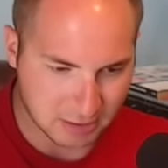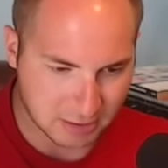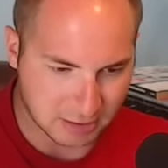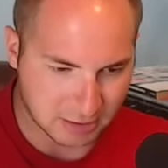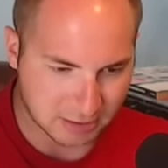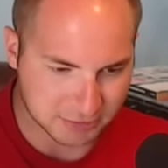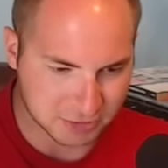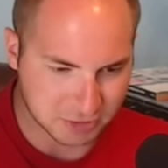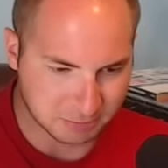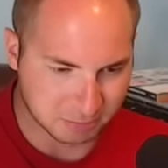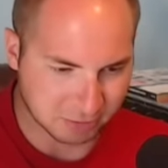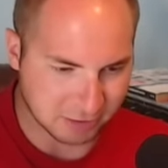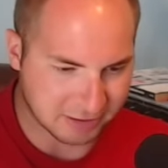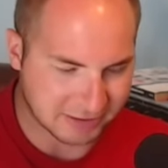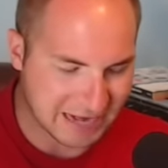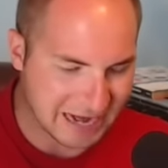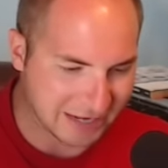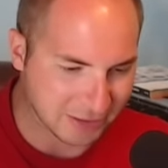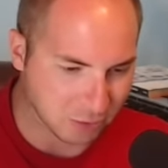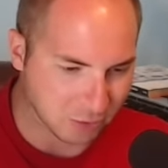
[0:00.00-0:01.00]
Super rare
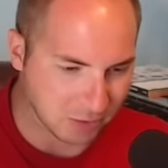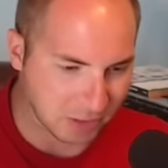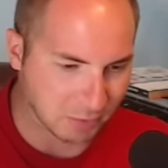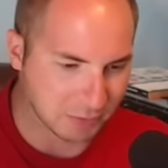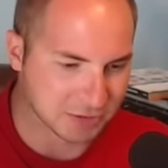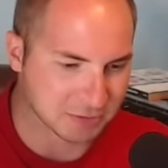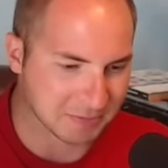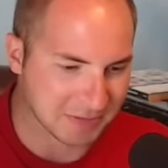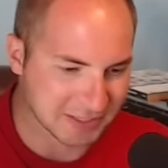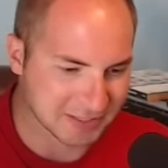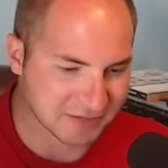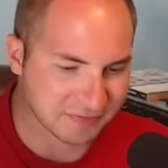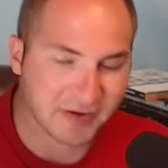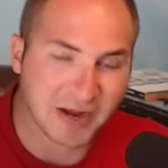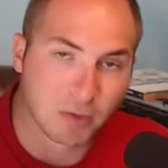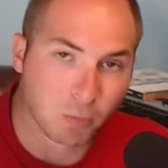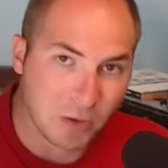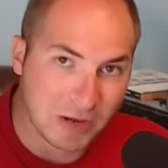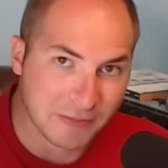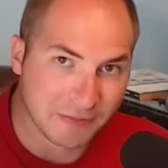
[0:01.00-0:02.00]
category, which means if
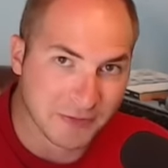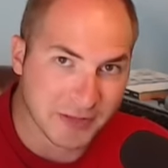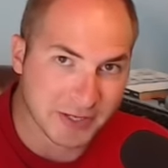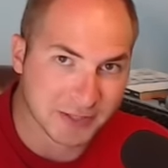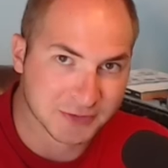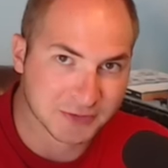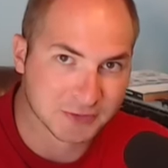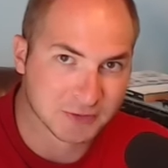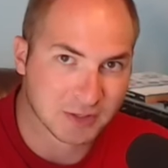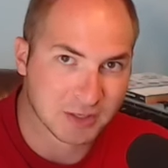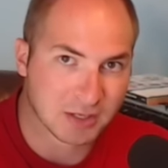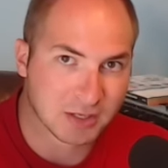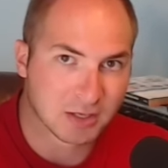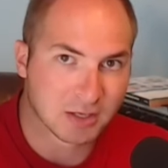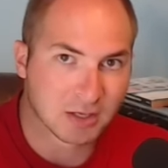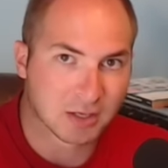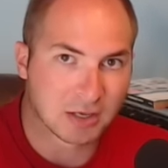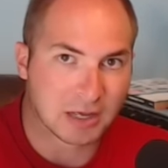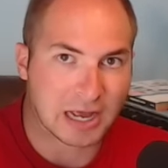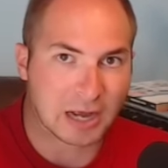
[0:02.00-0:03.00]
I win this,
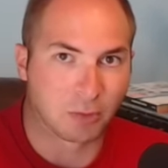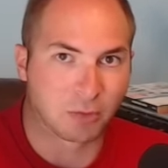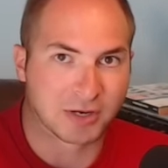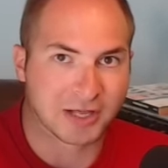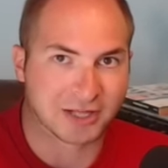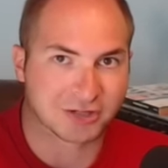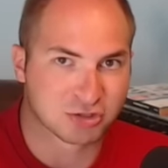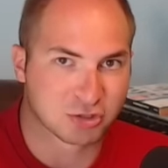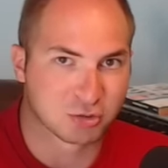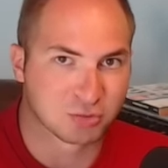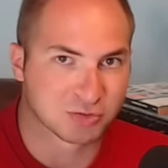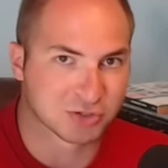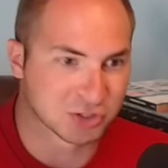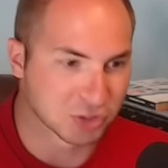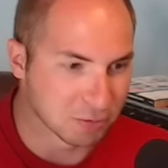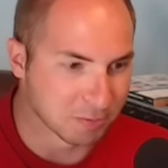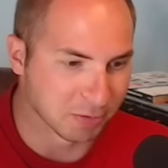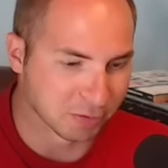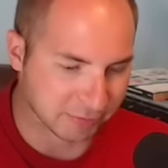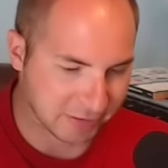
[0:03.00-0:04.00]
I will get 2
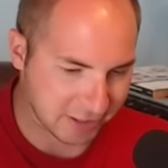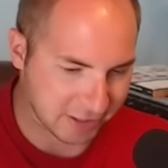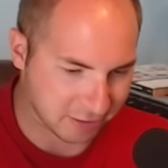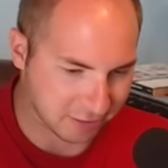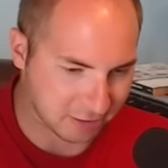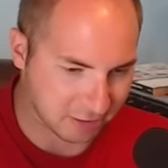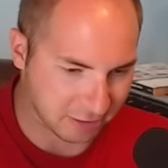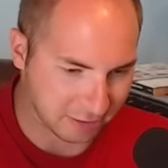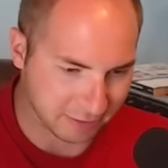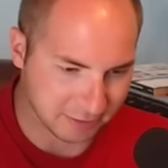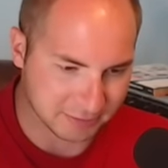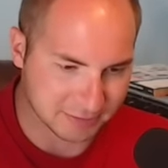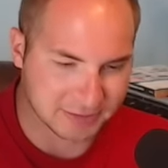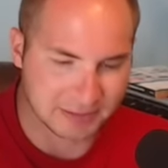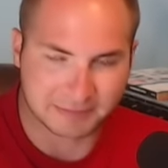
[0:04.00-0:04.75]
super rare cards.